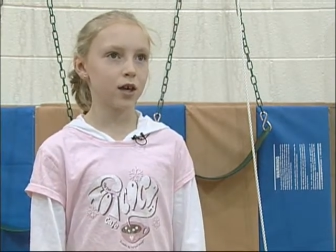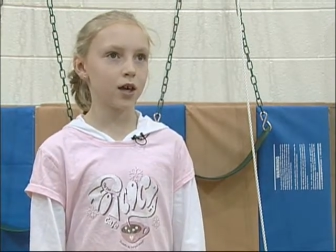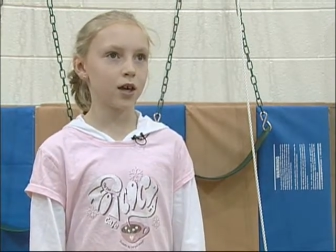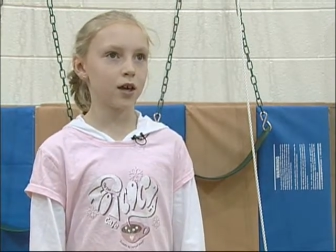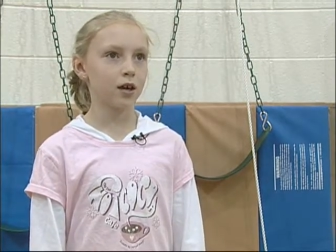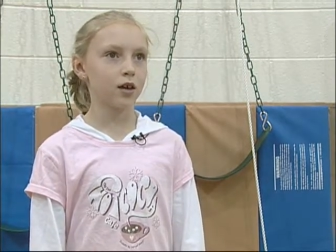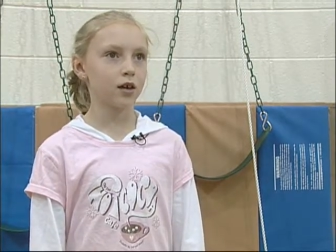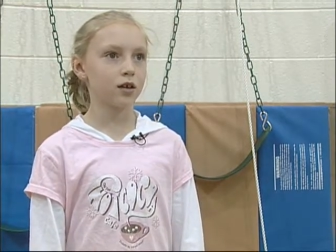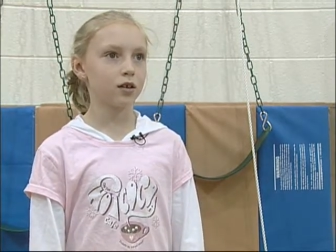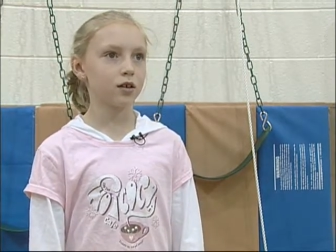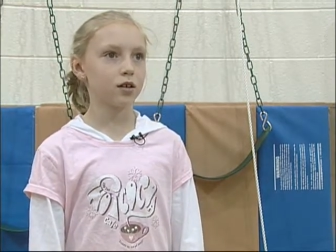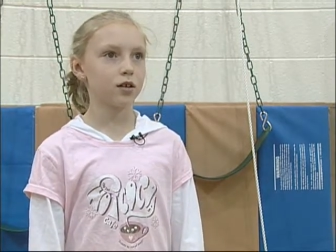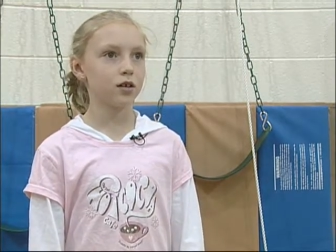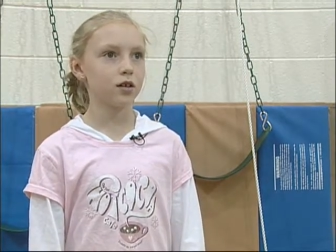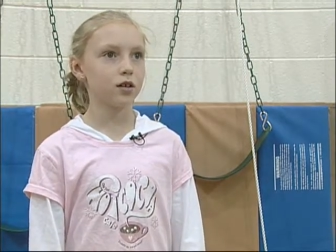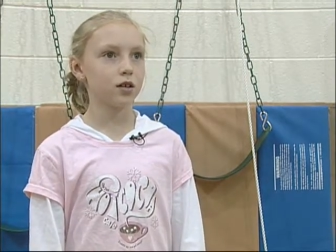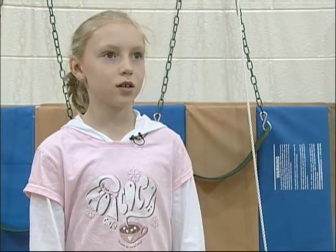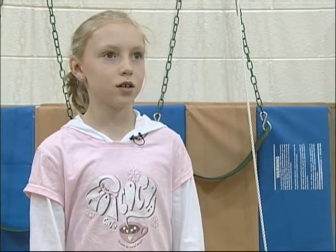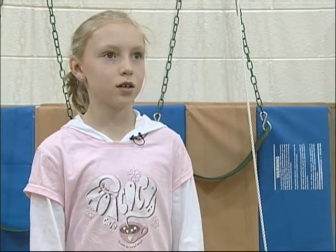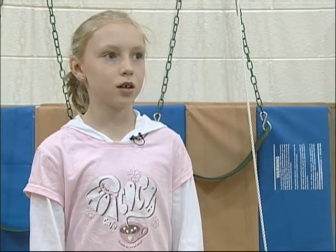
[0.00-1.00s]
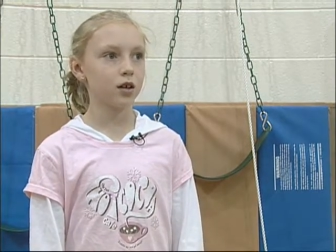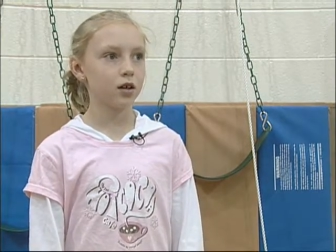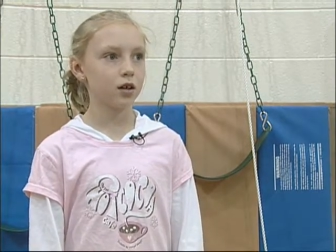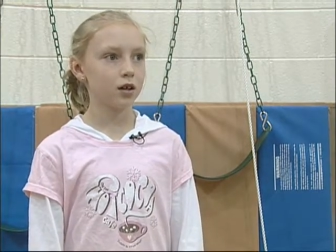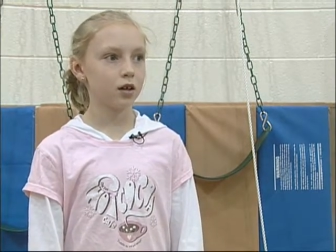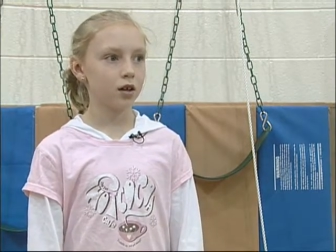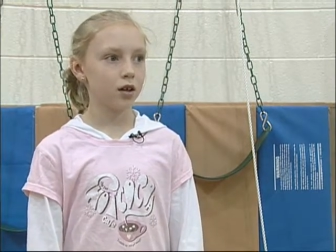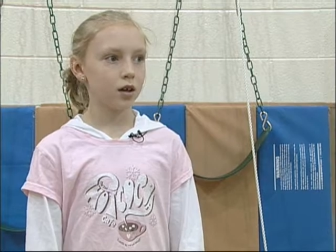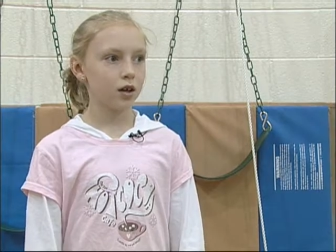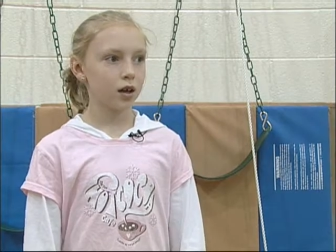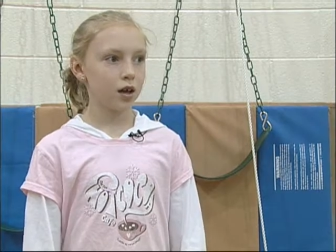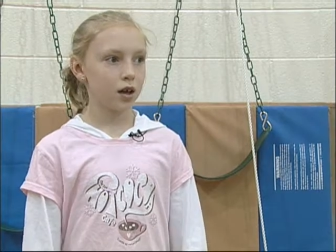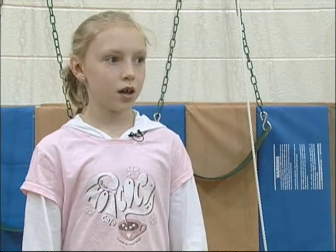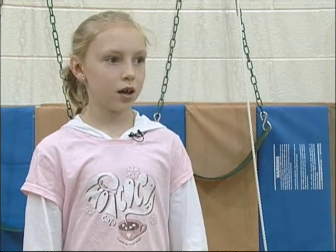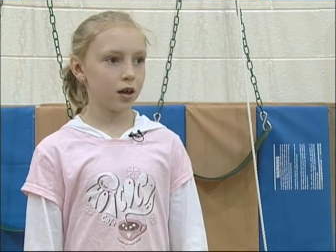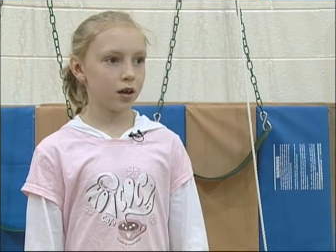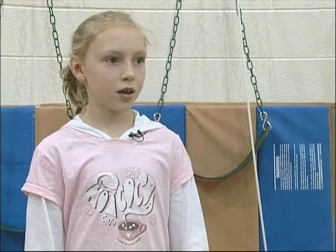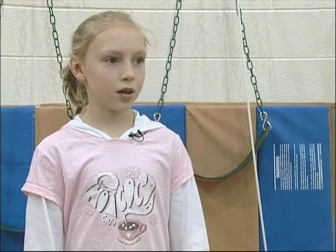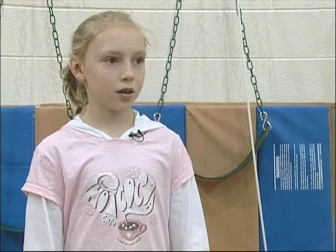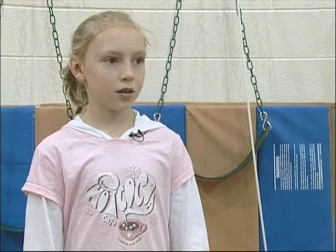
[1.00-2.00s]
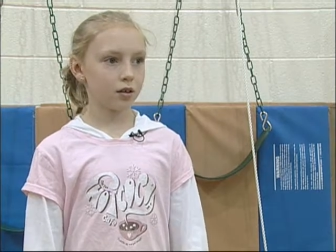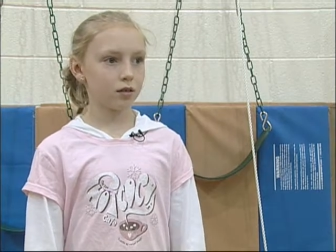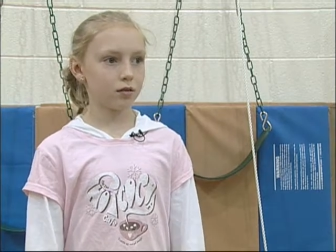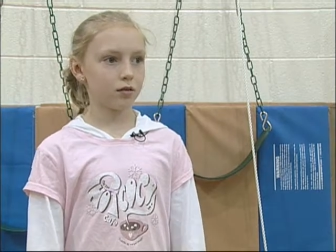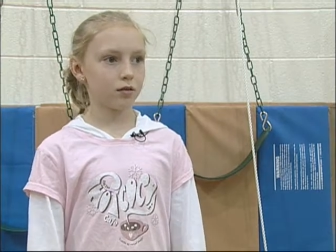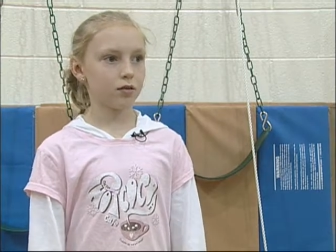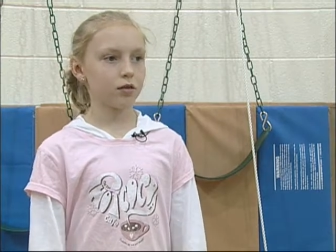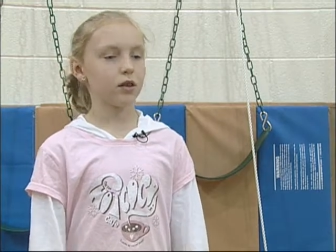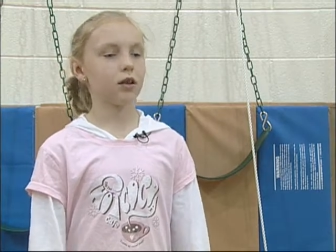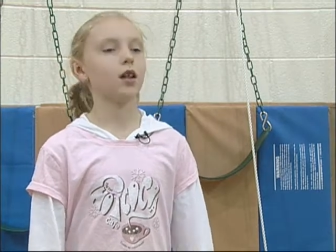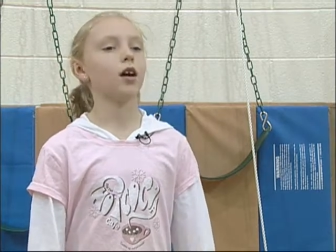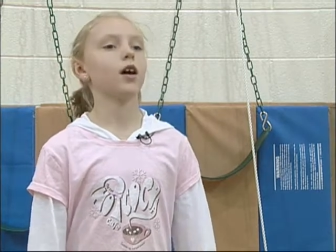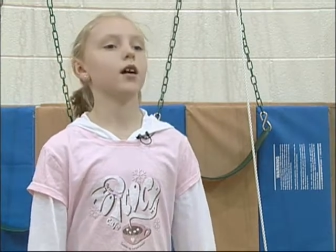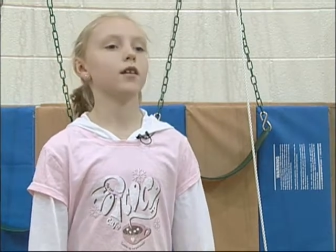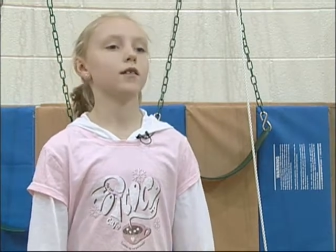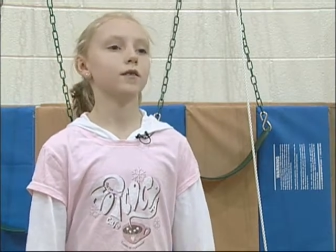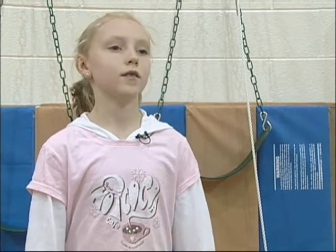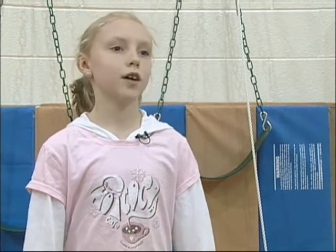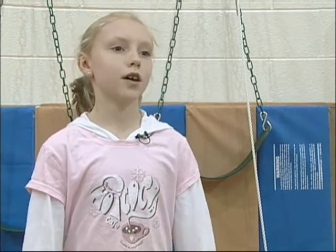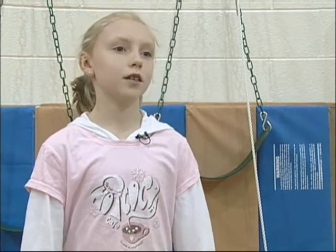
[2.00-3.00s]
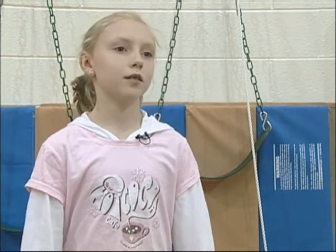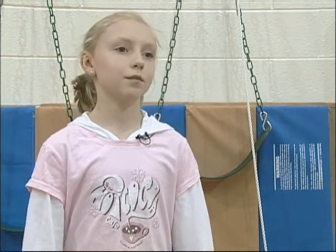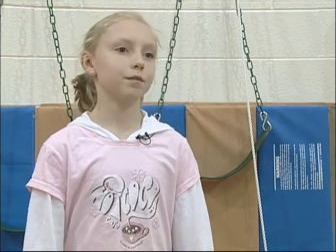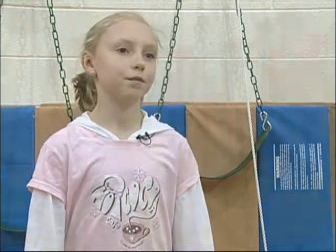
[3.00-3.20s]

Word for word: and and it's a lot of fun.